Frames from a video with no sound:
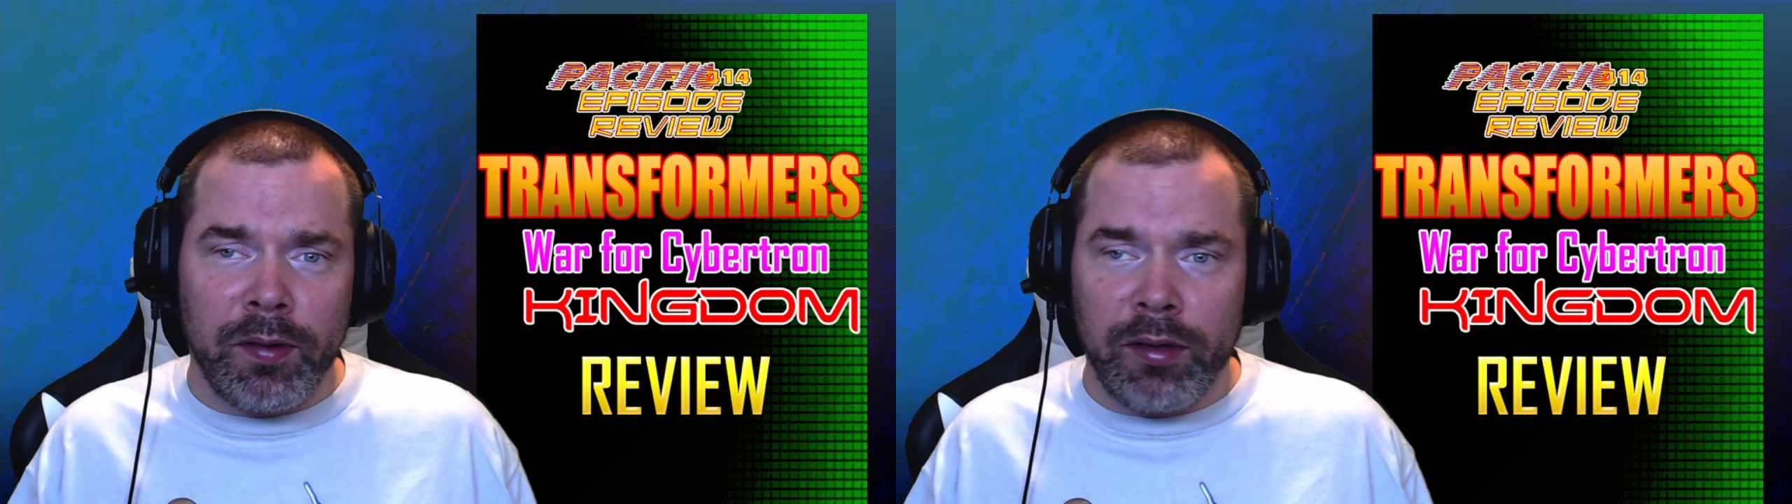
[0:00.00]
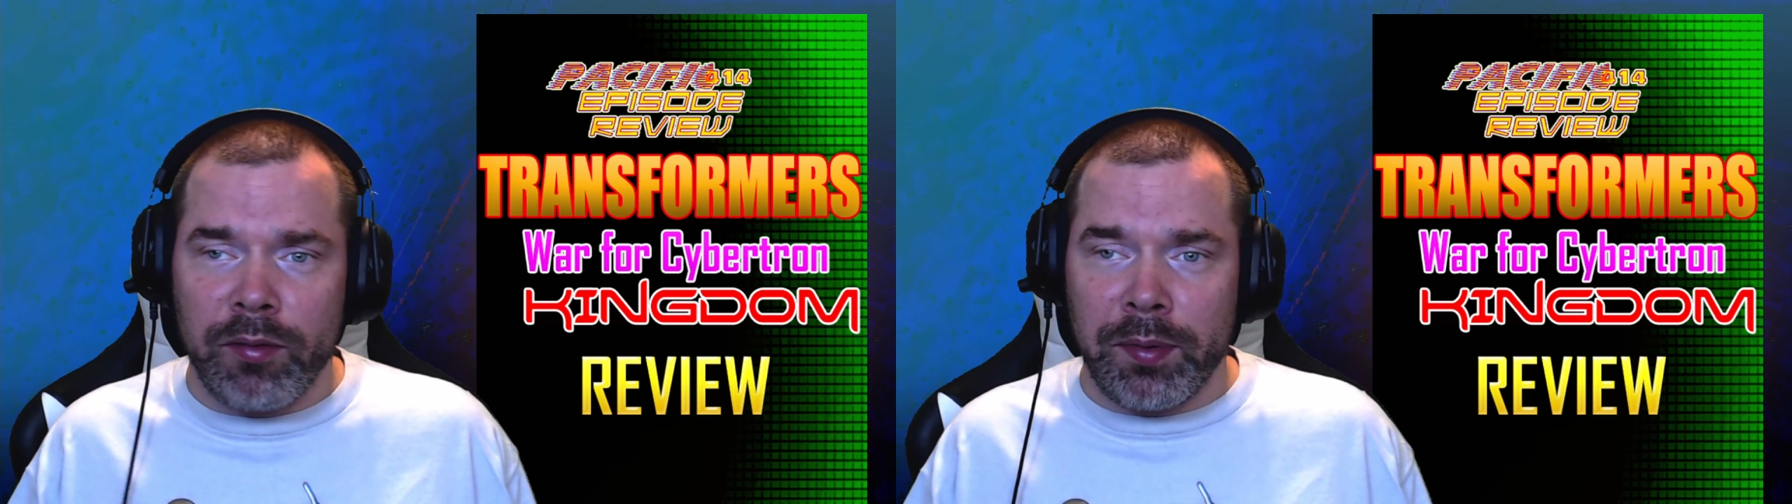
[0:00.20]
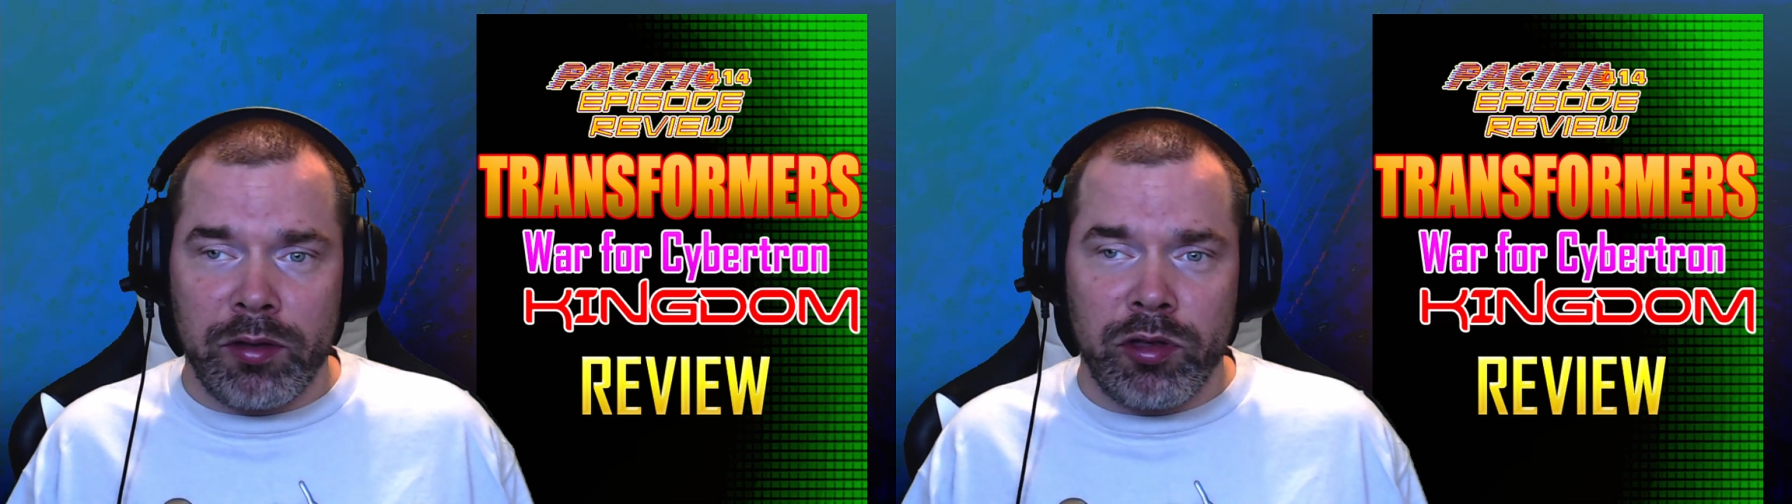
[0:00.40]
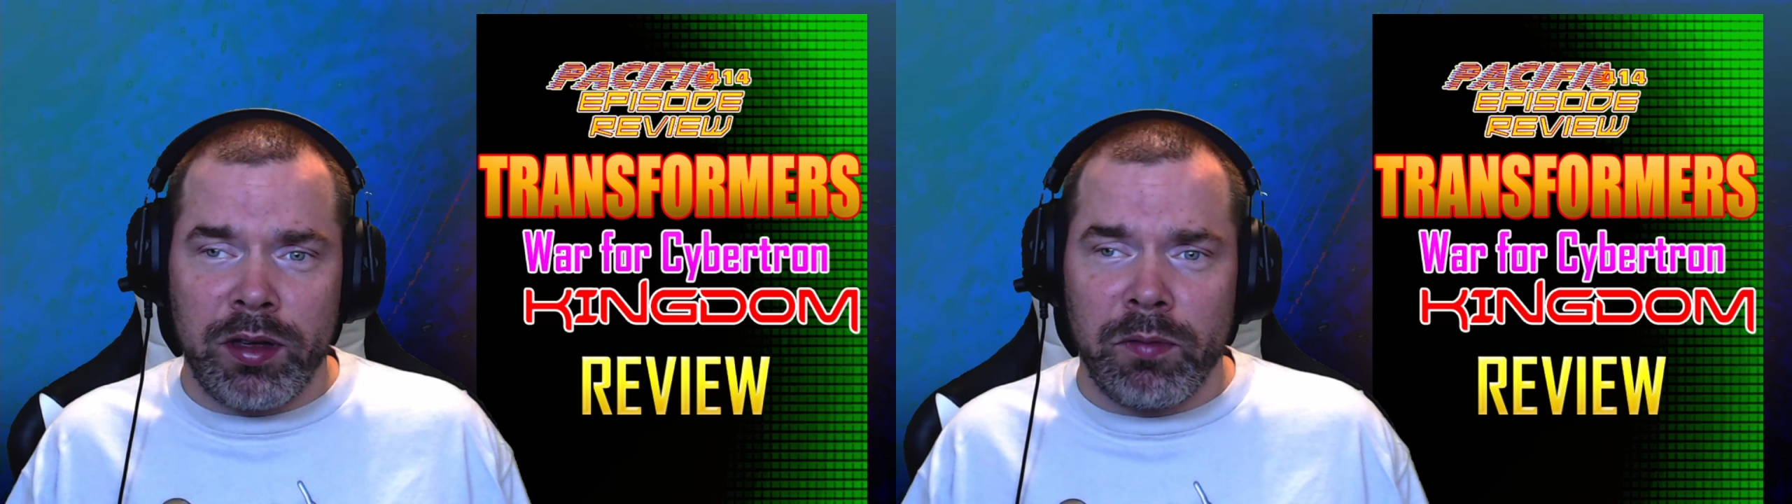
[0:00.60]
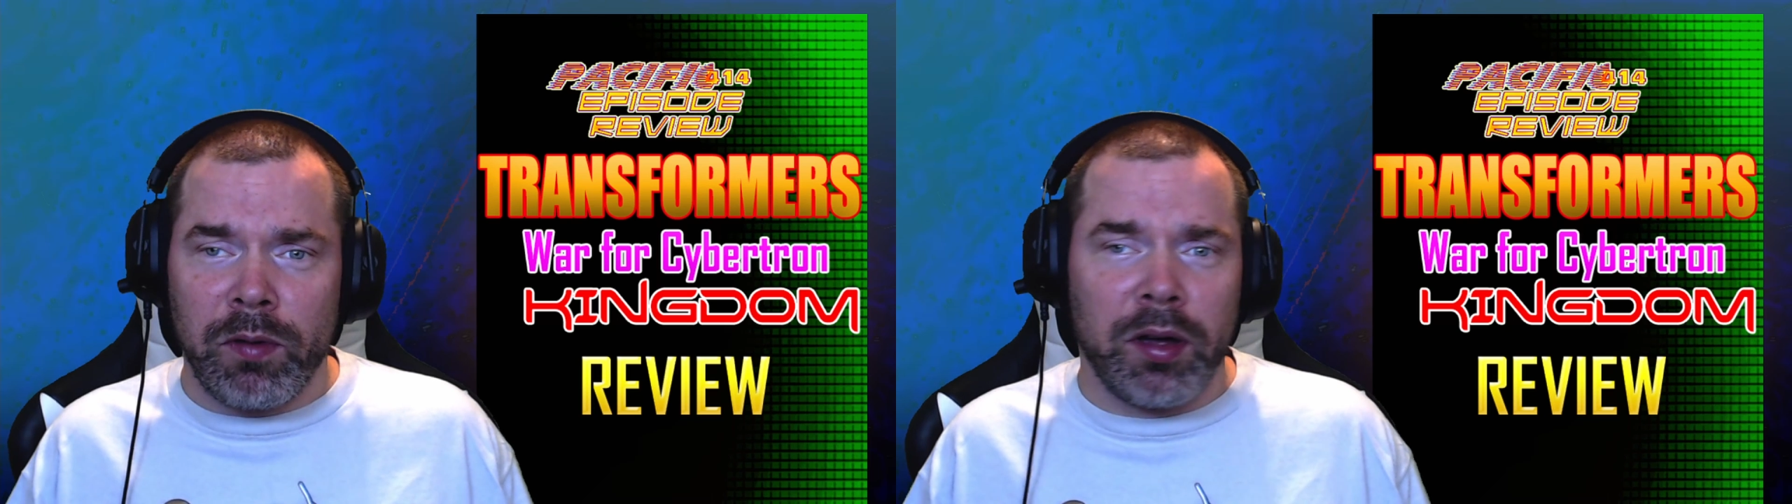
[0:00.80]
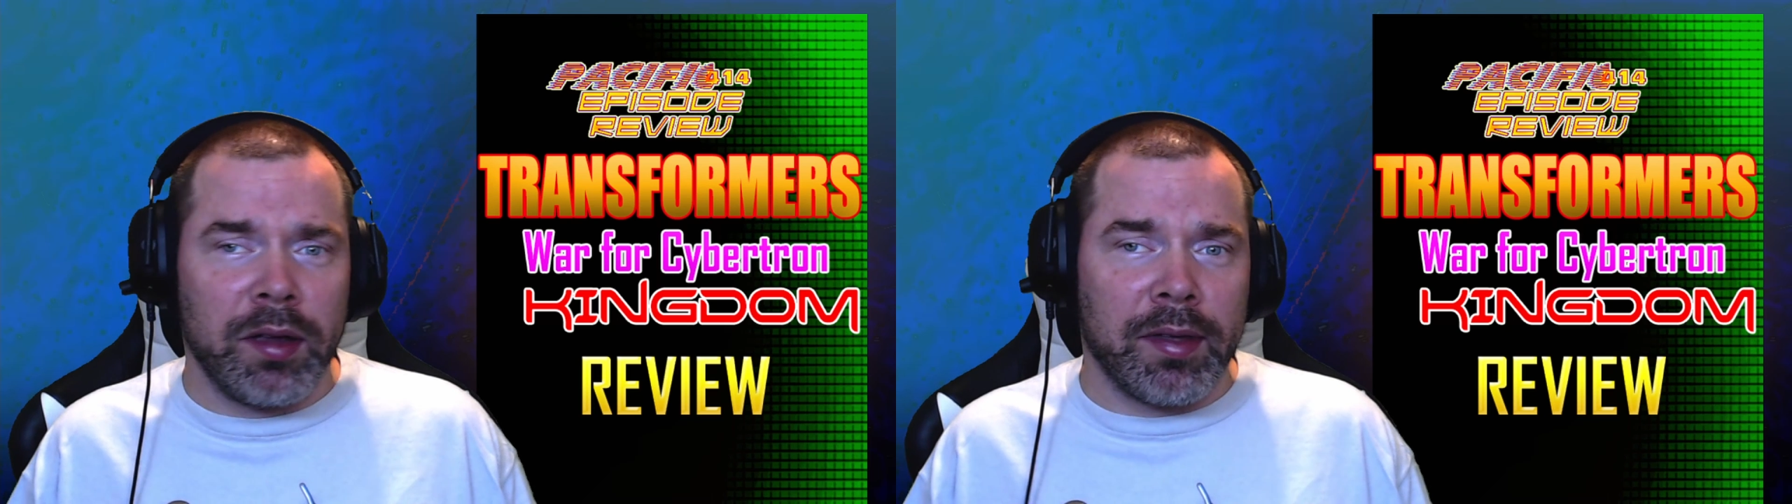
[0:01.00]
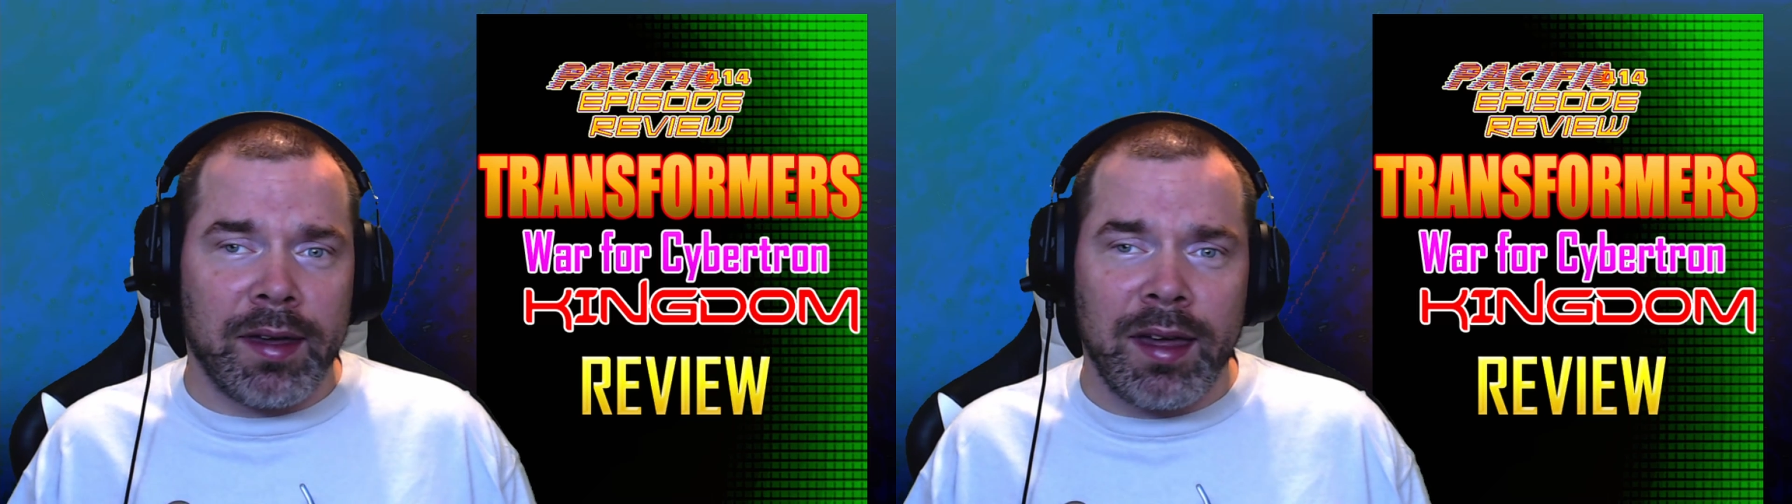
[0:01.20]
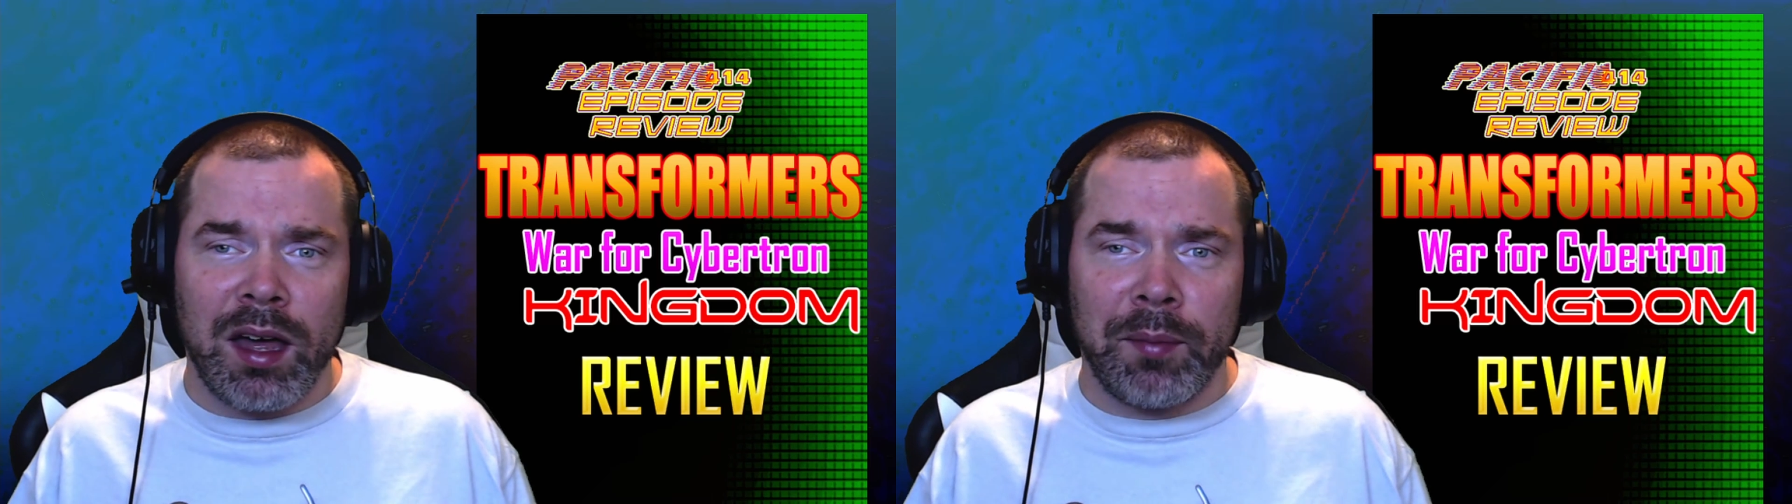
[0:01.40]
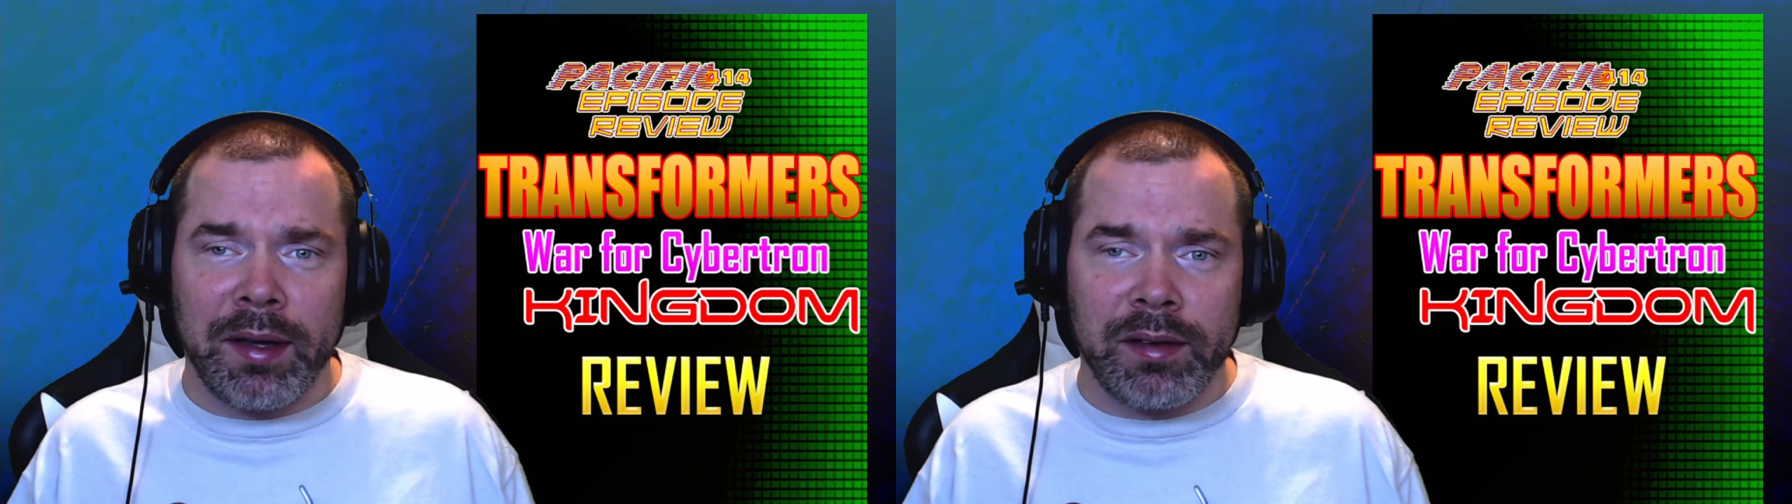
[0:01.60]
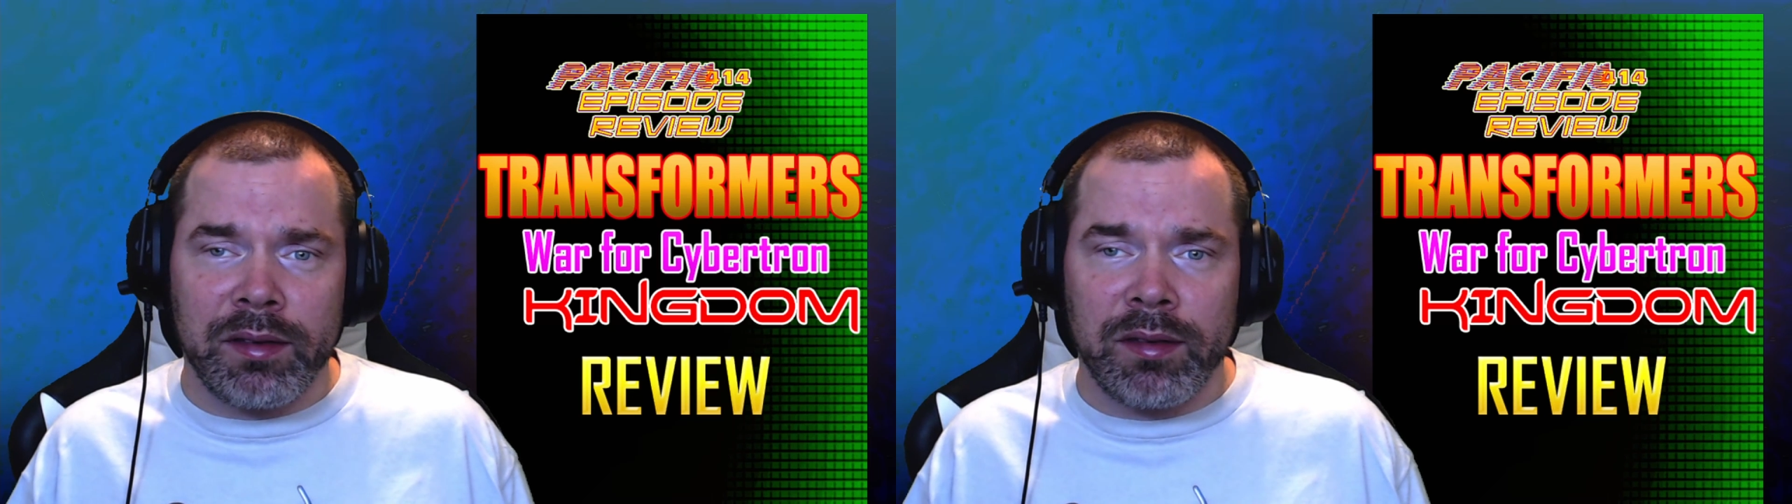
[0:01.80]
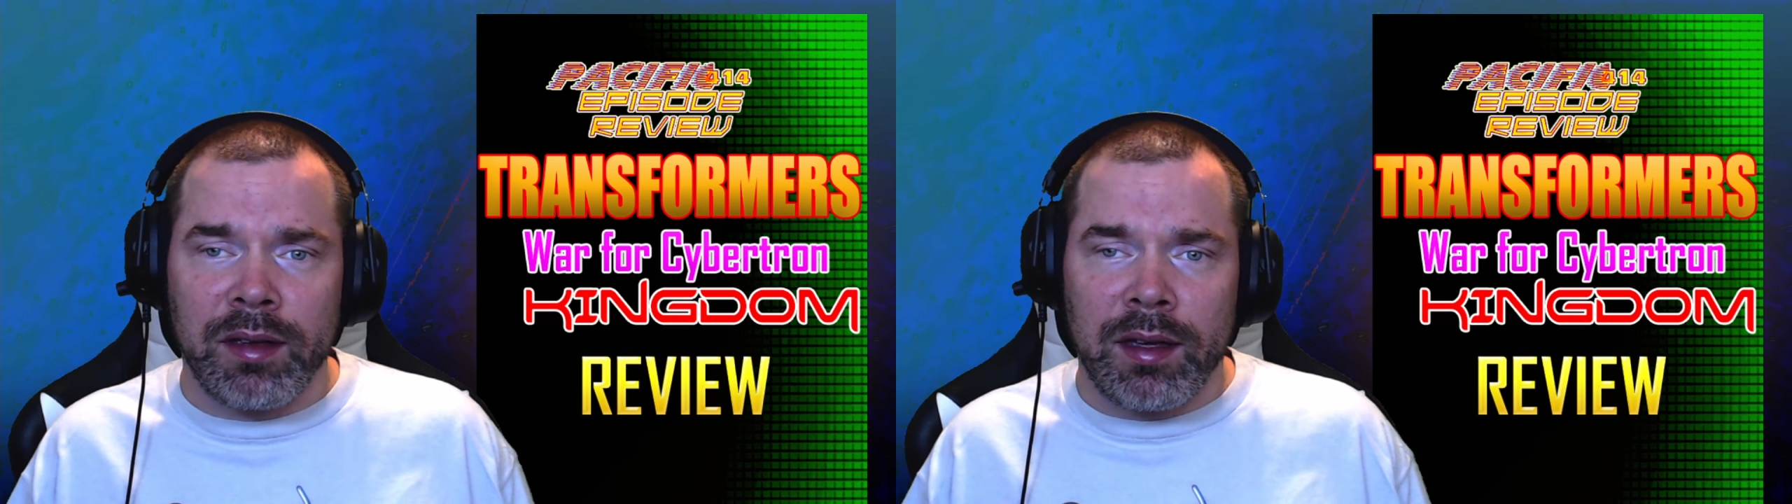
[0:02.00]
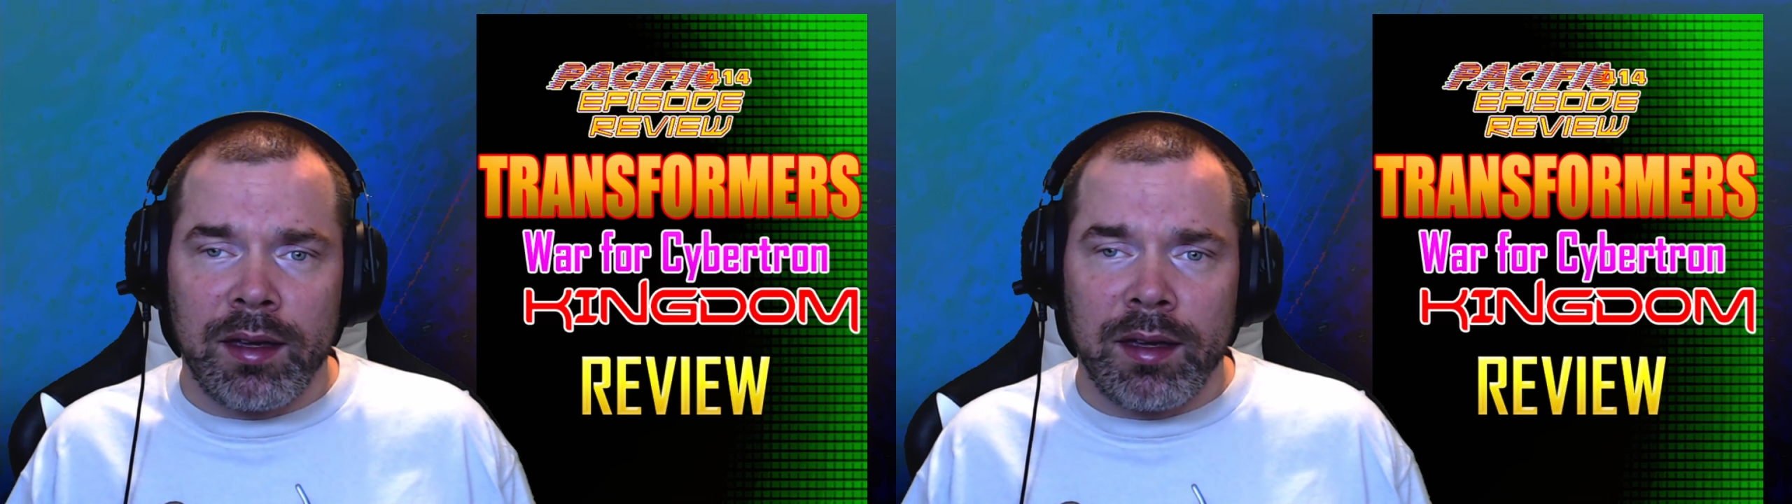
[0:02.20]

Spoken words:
whether it be G1, the comics,